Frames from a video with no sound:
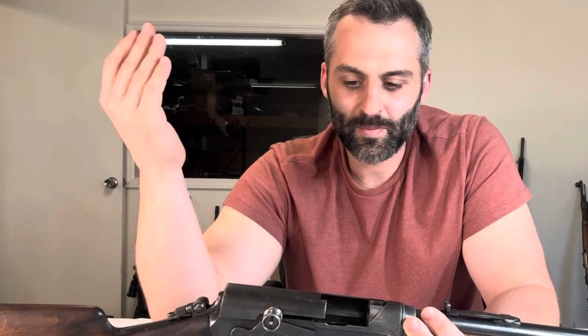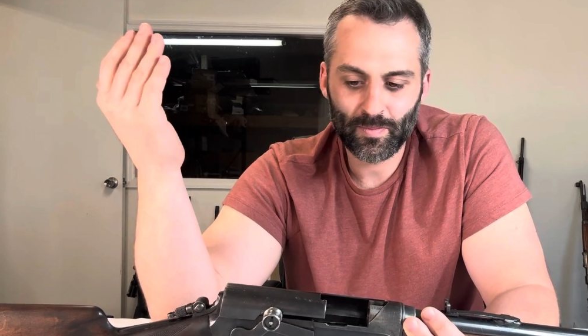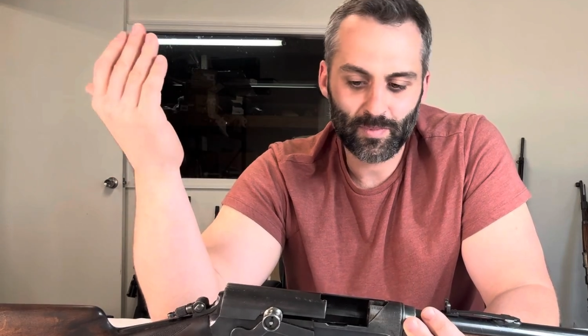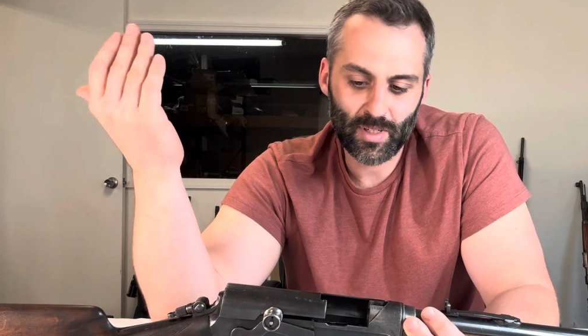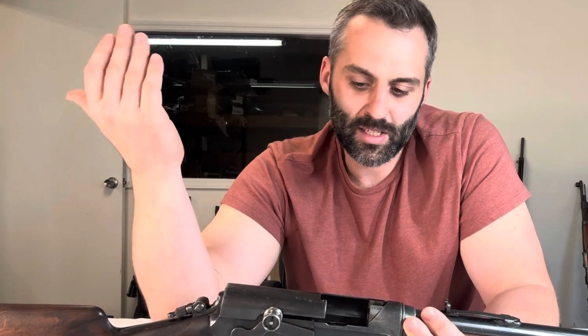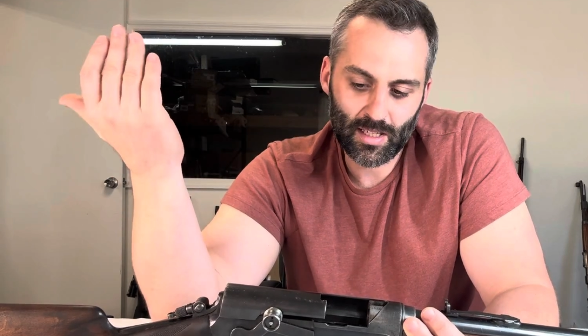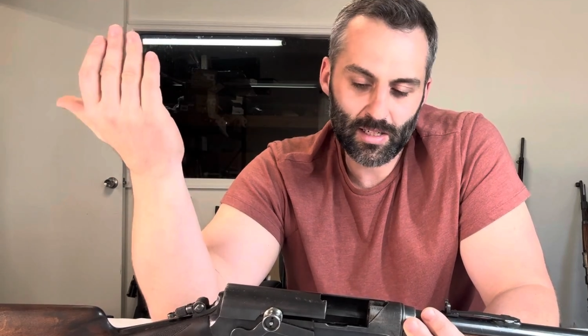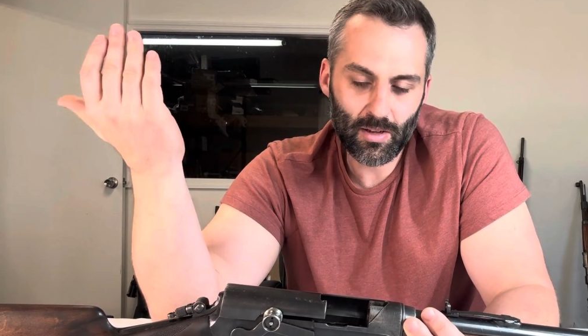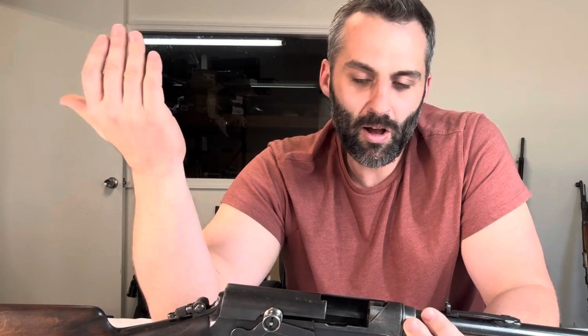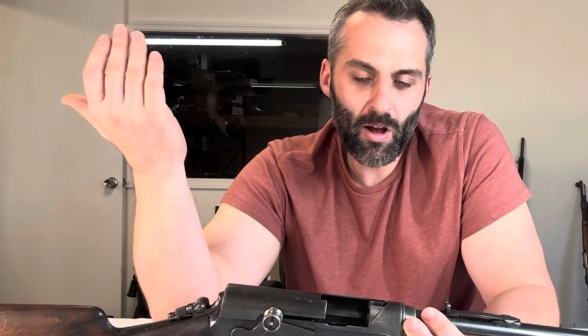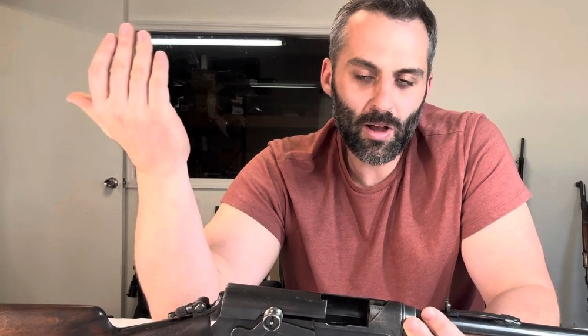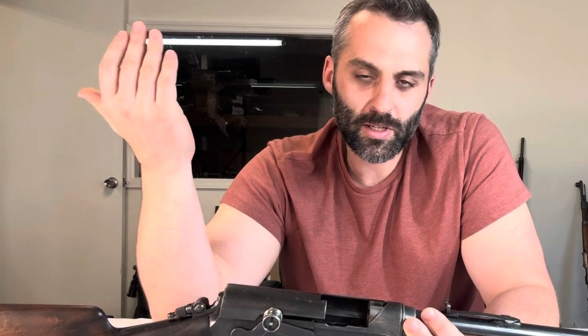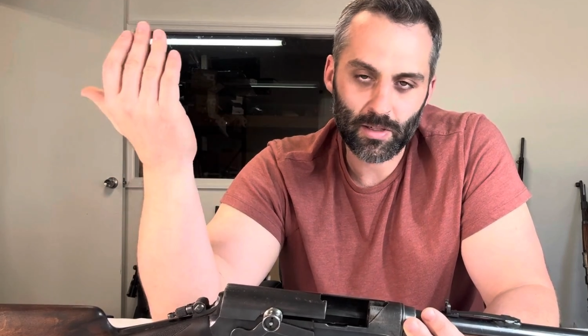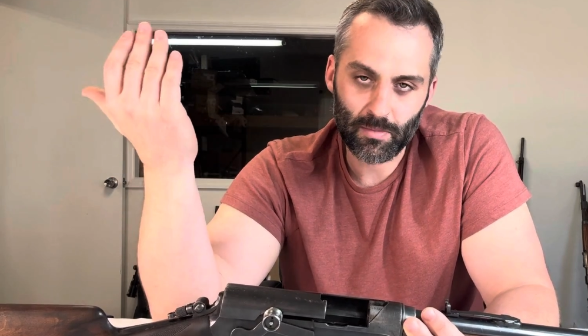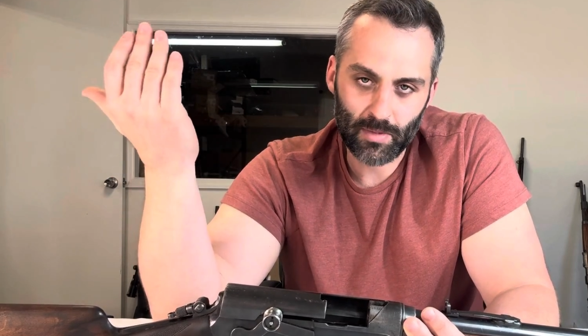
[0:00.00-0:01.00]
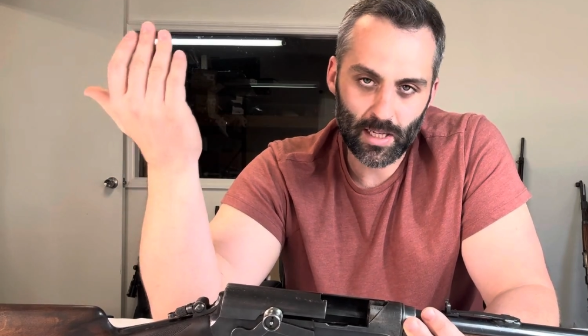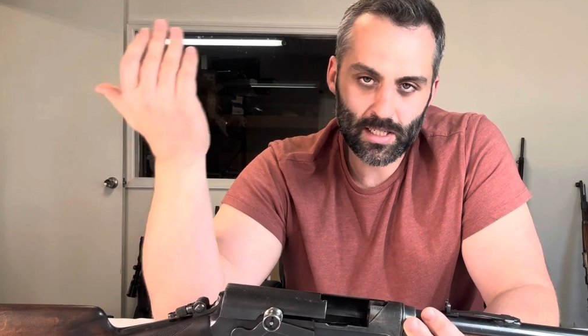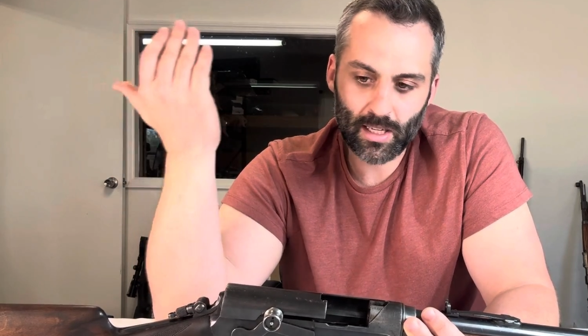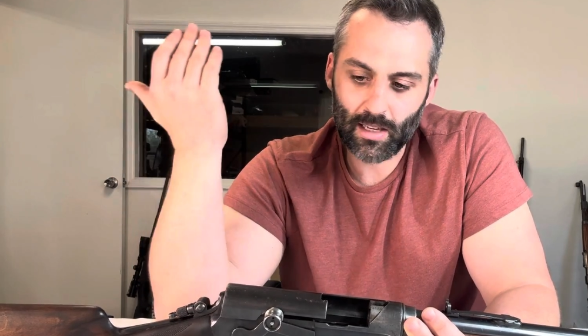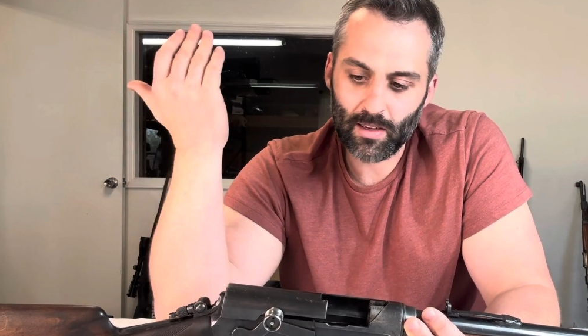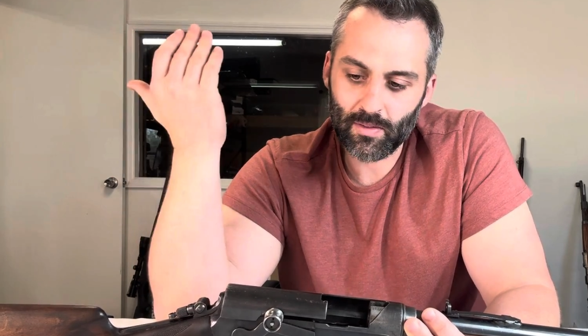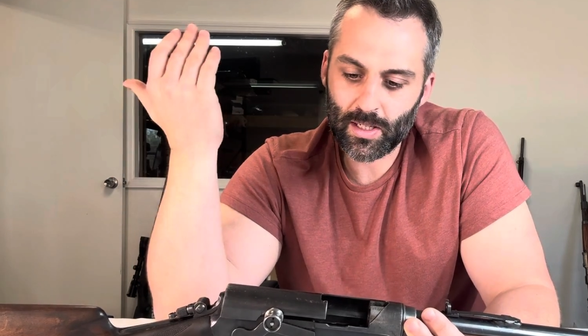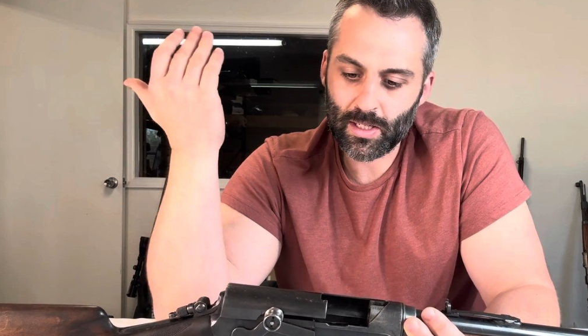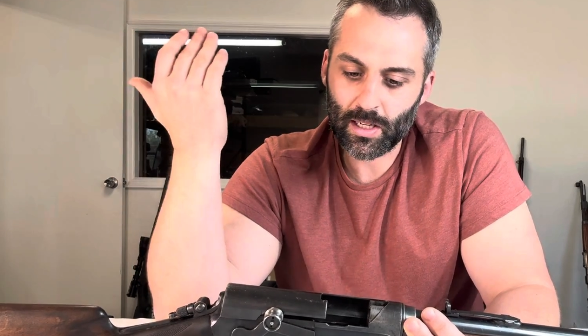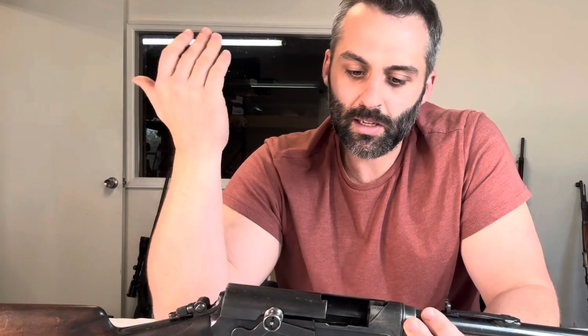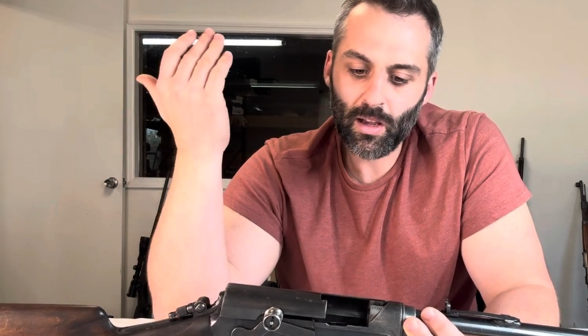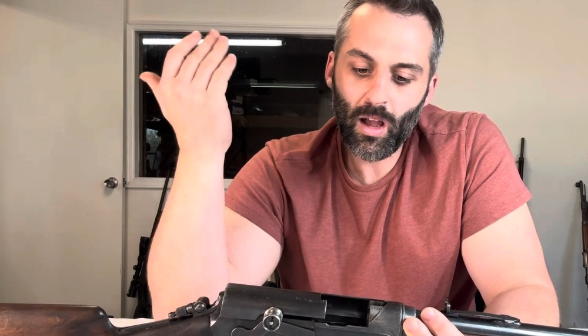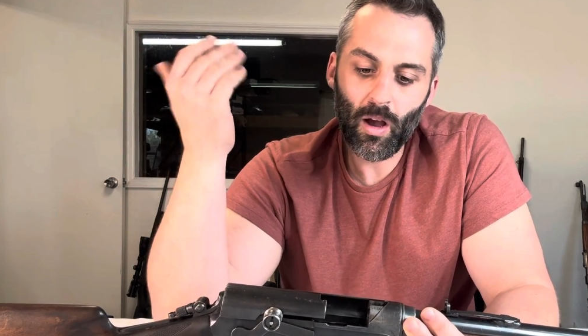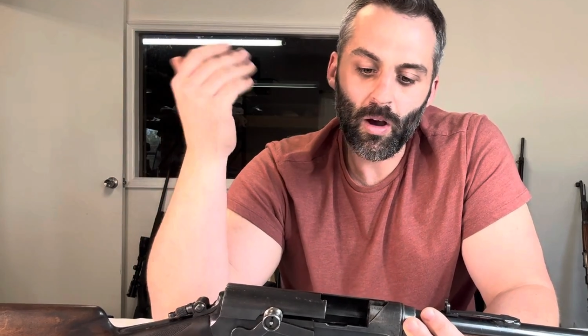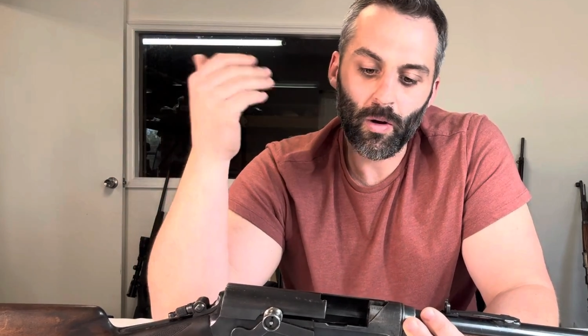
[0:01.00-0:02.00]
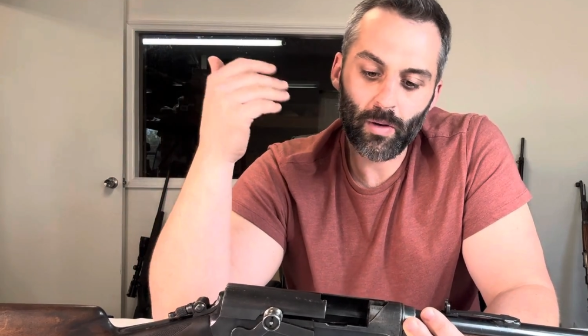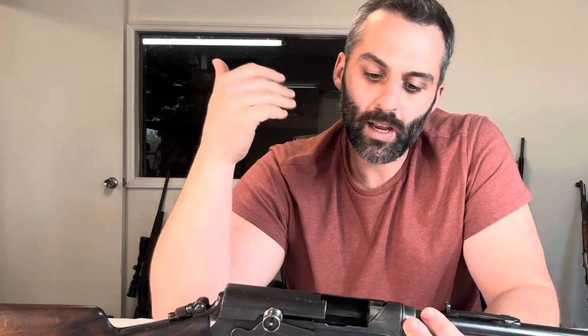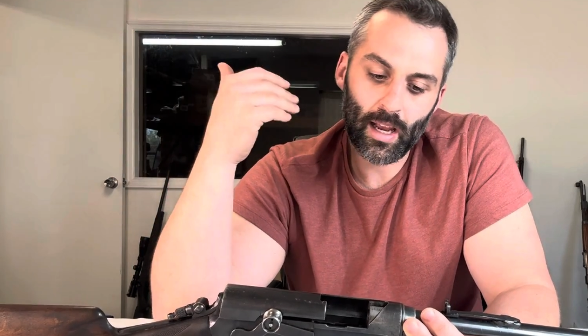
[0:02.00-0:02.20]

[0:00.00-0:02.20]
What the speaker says: is awesome. Let's give this a go.